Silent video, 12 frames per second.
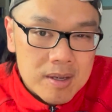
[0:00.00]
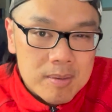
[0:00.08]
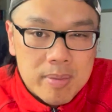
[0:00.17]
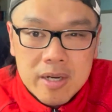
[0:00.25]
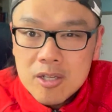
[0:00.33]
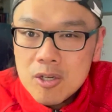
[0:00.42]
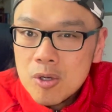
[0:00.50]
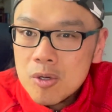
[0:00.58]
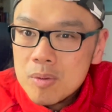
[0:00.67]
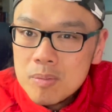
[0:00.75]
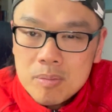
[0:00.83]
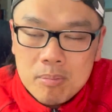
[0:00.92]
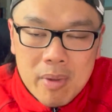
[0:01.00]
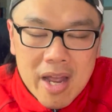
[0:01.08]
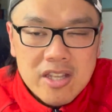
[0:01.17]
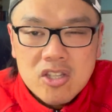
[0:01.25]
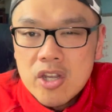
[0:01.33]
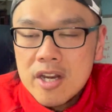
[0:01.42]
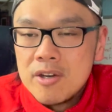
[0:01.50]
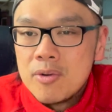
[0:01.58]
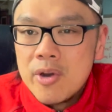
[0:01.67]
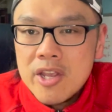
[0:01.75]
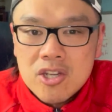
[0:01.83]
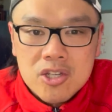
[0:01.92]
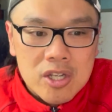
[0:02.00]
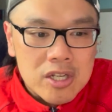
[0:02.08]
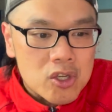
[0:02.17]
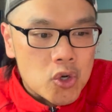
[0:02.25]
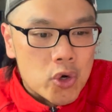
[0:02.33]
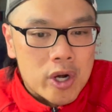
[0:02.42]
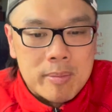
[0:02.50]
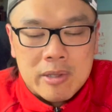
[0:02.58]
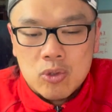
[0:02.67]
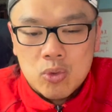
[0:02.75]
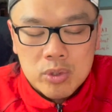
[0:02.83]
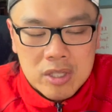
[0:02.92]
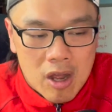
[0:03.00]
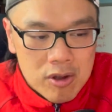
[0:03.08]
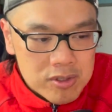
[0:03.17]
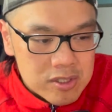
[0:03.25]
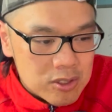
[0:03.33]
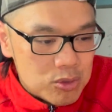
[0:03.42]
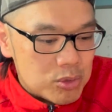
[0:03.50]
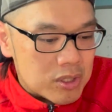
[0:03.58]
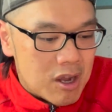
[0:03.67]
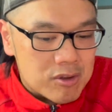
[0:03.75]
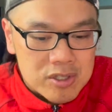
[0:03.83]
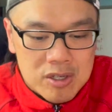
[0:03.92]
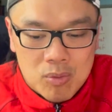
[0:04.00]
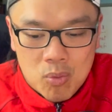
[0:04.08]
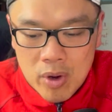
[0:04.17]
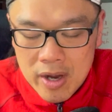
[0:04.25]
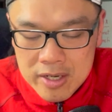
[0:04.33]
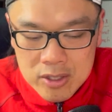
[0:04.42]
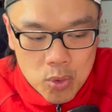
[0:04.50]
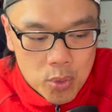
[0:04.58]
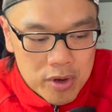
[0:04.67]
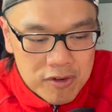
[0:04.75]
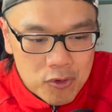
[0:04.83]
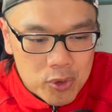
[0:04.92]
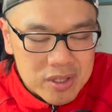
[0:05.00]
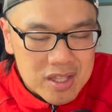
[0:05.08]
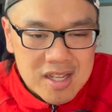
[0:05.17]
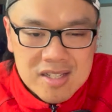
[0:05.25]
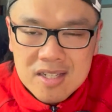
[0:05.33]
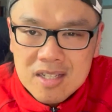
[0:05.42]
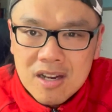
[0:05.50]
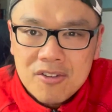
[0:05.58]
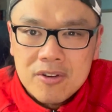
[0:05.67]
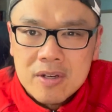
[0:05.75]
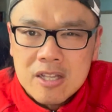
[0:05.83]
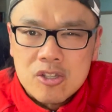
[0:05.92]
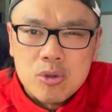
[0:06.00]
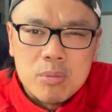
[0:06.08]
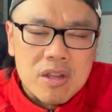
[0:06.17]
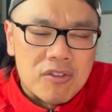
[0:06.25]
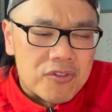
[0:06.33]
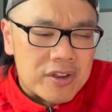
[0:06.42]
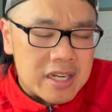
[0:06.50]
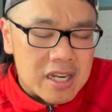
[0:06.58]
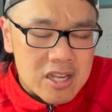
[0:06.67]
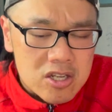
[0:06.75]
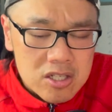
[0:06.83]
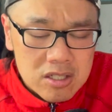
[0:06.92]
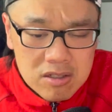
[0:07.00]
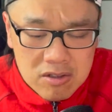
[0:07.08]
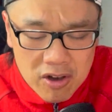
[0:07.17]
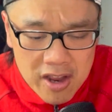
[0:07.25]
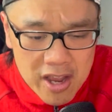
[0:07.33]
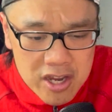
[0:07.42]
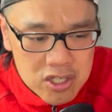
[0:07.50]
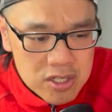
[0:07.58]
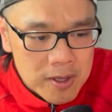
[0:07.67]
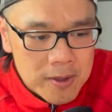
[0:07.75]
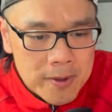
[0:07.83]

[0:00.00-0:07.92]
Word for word: But you know, my generation grew up in 2000, 2001, going forward. Things are different. There's so many financial crash.